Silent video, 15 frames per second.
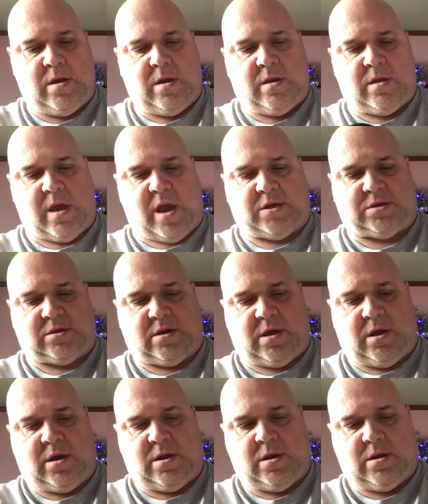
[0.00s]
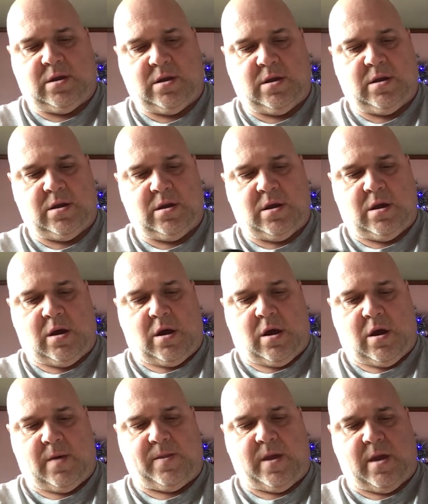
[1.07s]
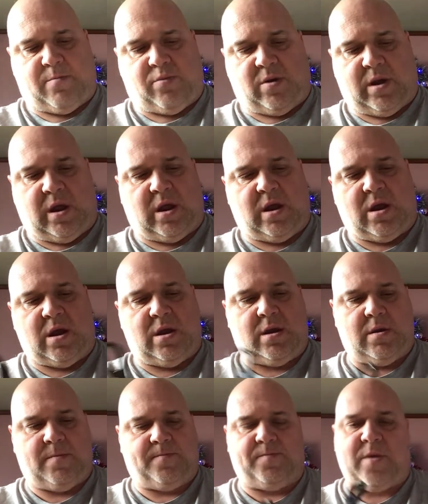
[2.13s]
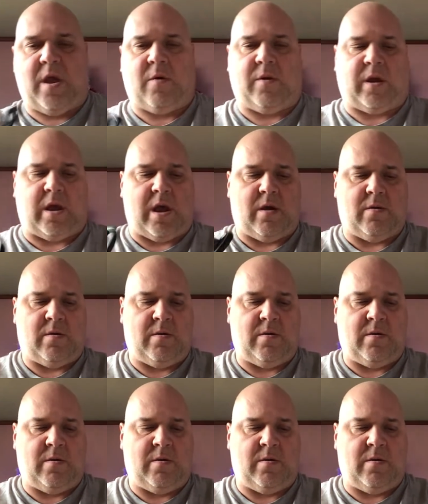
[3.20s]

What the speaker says: It's actually on there pretty good. There we go.